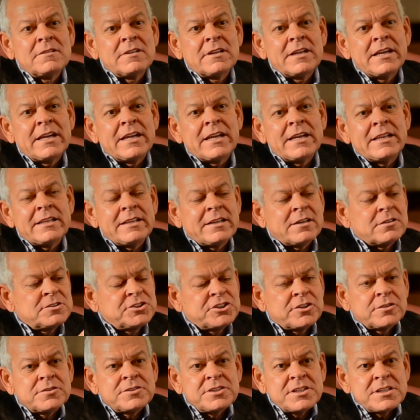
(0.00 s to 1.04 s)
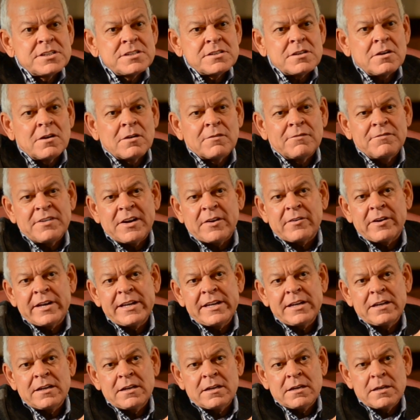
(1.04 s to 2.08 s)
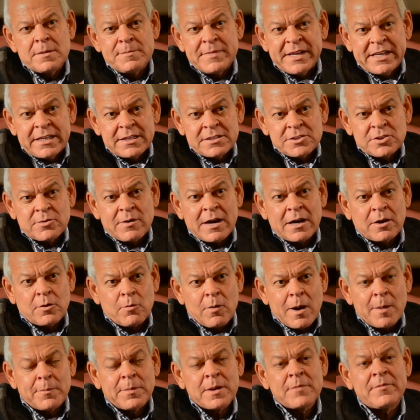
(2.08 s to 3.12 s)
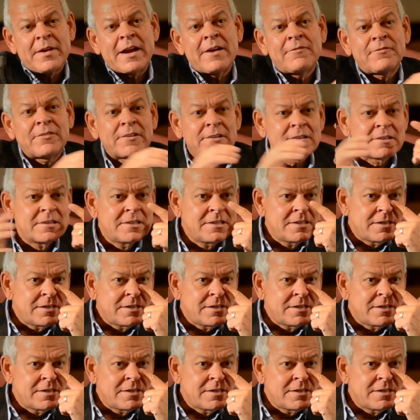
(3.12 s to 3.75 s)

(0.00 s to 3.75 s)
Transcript: and their churches are very committed to our cooperative effort